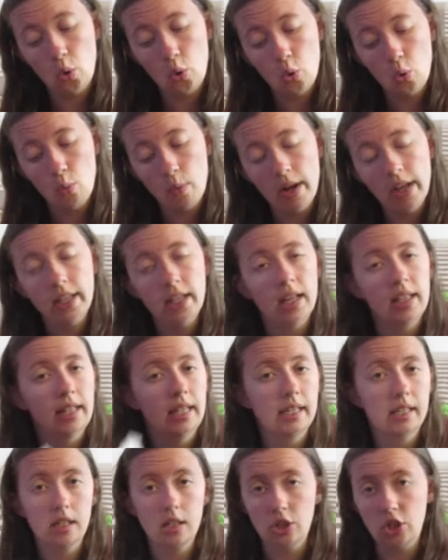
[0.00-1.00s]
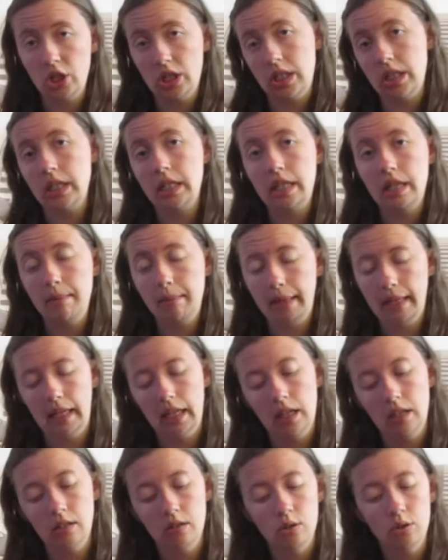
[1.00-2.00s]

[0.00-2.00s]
coat one, and this is just the same again.